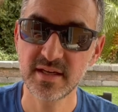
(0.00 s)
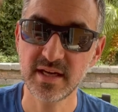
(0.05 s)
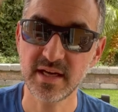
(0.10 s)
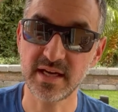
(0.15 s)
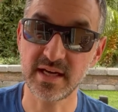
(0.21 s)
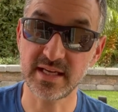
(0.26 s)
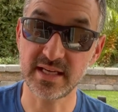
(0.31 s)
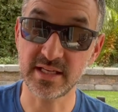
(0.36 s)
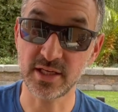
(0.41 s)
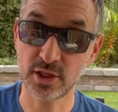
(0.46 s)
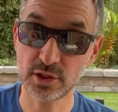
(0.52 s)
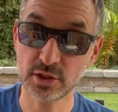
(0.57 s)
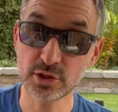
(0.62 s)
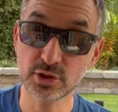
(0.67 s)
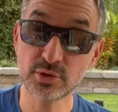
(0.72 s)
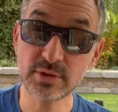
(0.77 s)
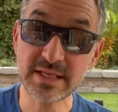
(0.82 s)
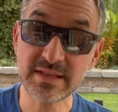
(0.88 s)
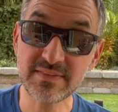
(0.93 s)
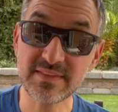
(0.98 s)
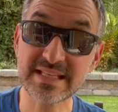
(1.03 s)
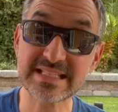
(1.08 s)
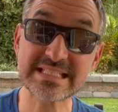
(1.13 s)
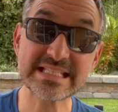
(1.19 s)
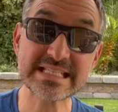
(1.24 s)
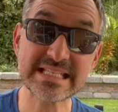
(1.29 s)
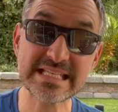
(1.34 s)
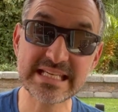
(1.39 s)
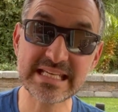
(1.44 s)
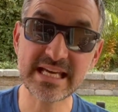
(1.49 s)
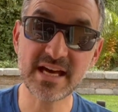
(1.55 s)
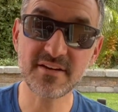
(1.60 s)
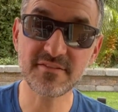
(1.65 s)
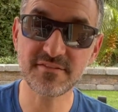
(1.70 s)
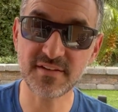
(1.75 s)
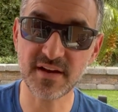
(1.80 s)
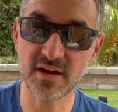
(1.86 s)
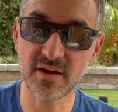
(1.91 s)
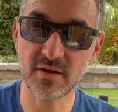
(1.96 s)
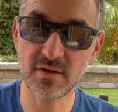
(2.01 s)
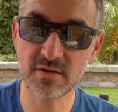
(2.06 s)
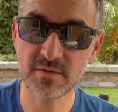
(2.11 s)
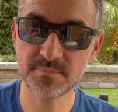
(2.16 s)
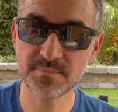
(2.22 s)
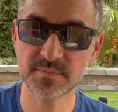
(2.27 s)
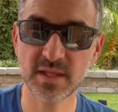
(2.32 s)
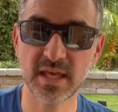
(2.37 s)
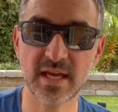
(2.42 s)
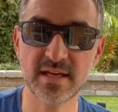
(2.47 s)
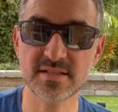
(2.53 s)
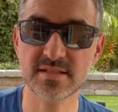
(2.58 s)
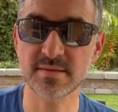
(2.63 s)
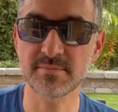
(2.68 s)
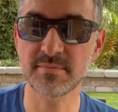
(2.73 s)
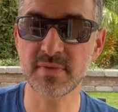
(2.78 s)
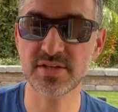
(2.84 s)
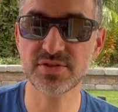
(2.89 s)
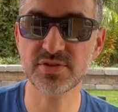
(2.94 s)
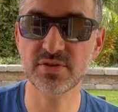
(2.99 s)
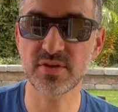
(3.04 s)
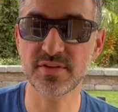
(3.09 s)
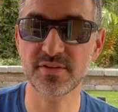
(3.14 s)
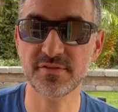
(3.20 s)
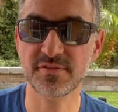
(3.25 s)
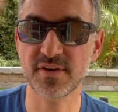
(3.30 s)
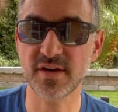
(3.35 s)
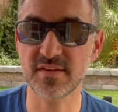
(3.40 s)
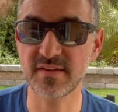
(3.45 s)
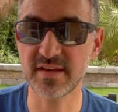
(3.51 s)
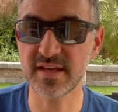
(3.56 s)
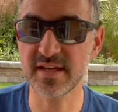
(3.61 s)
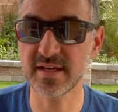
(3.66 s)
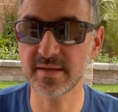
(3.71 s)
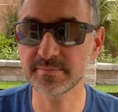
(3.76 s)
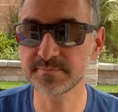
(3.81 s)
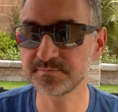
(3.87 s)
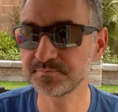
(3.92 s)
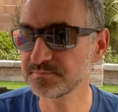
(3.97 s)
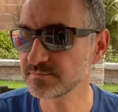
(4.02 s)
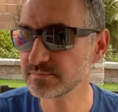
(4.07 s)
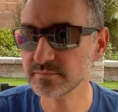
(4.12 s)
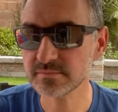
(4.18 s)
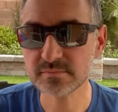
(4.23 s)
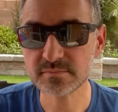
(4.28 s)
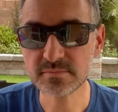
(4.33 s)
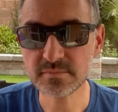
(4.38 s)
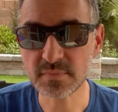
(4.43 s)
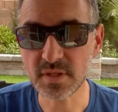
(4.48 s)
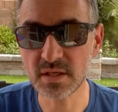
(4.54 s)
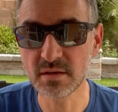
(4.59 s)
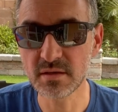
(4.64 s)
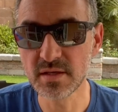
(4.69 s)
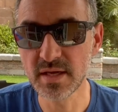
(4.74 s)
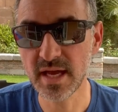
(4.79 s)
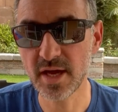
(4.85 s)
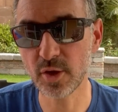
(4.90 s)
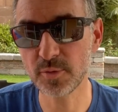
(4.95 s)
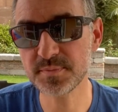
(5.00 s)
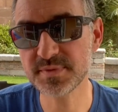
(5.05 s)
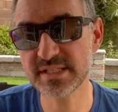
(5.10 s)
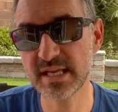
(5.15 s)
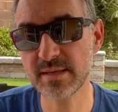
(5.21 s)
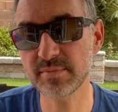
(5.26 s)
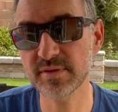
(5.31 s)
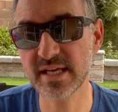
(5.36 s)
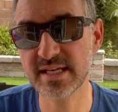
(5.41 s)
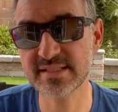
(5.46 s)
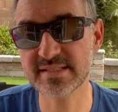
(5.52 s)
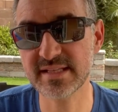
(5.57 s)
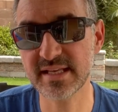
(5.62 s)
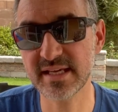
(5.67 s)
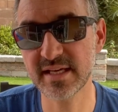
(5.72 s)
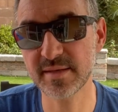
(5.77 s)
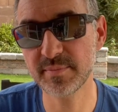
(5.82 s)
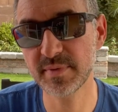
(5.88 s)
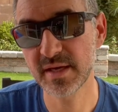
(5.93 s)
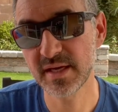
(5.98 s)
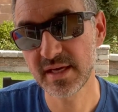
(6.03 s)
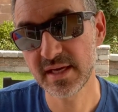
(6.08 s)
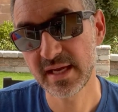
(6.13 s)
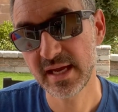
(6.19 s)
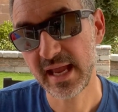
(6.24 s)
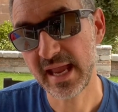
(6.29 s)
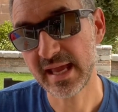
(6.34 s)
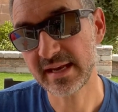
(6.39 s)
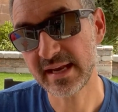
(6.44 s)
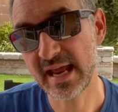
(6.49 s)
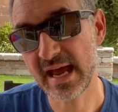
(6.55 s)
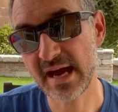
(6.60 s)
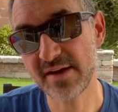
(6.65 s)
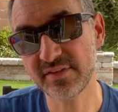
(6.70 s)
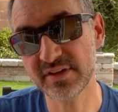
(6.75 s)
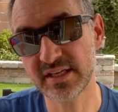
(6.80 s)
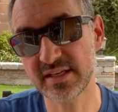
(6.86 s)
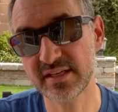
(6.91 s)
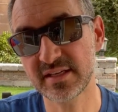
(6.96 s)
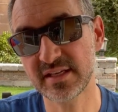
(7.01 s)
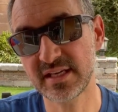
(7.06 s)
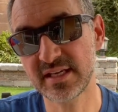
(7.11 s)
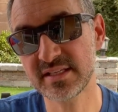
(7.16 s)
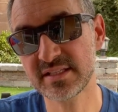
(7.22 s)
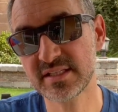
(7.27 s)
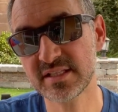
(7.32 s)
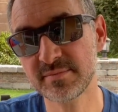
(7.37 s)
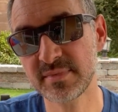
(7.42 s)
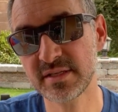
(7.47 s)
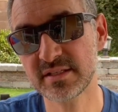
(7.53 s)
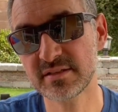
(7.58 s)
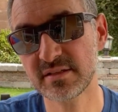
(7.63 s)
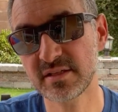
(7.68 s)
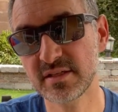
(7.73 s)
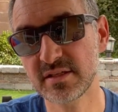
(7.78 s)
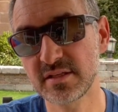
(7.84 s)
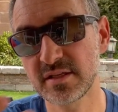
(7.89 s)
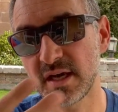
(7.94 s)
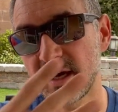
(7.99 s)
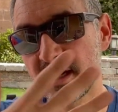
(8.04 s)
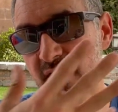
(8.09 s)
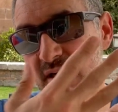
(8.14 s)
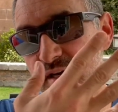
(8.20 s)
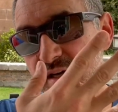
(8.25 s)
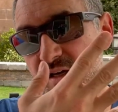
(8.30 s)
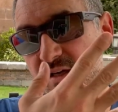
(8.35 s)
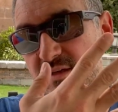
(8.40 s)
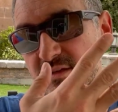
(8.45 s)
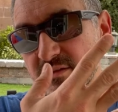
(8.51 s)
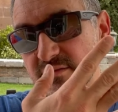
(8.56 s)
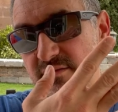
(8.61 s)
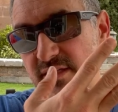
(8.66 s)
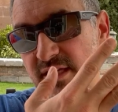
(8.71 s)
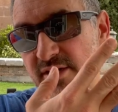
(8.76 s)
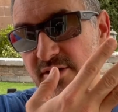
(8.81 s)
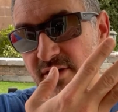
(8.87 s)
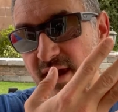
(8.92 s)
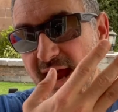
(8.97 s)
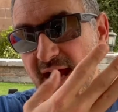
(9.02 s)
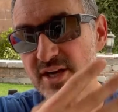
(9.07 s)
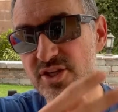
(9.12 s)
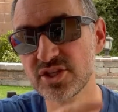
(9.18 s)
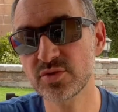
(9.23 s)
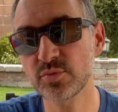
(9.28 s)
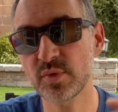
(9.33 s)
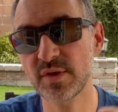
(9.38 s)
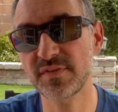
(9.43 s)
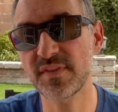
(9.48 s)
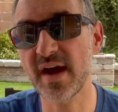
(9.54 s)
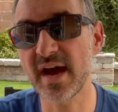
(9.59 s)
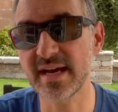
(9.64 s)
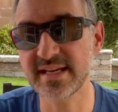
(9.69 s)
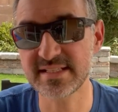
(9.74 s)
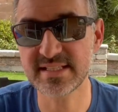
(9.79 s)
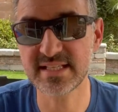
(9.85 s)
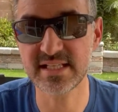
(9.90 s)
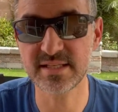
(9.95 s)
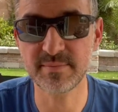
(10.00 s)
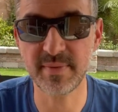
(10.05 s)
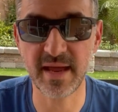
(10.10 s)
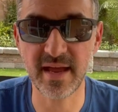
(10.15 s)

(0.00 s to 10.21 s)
including the TFL, okay, it's a muscle on the front of the hip, help stabilize the hip and have an intimate interaction with the IT band,